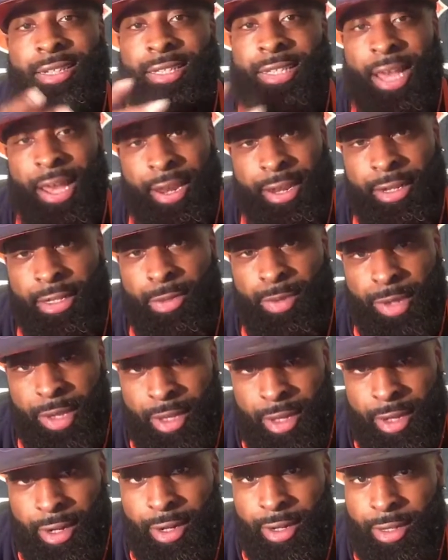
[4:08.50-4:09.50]
say this
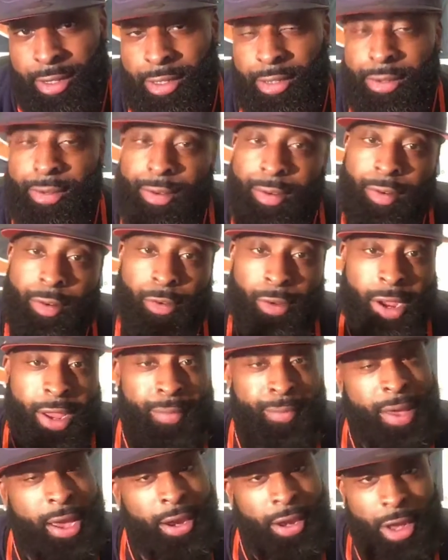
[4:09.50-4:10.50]
because
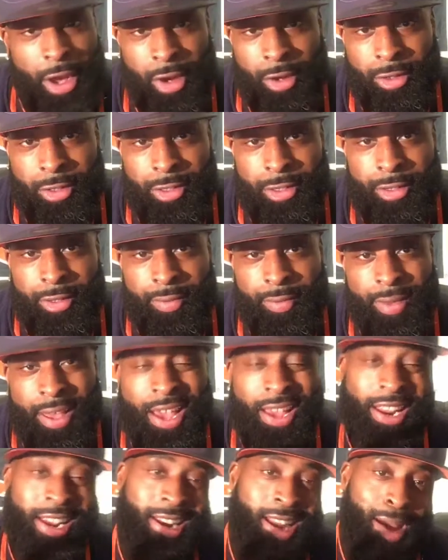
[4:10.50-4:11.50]
Green Bay lost
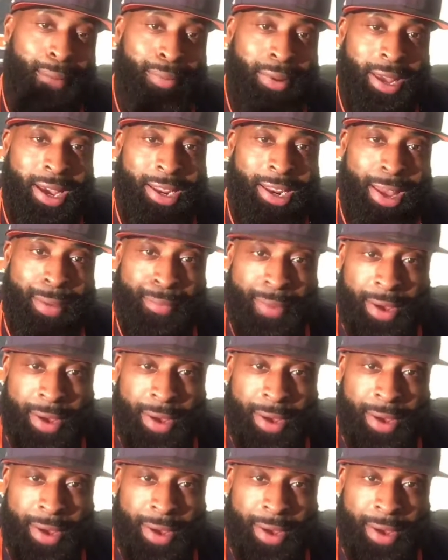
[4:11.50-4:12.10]
and they're not playing their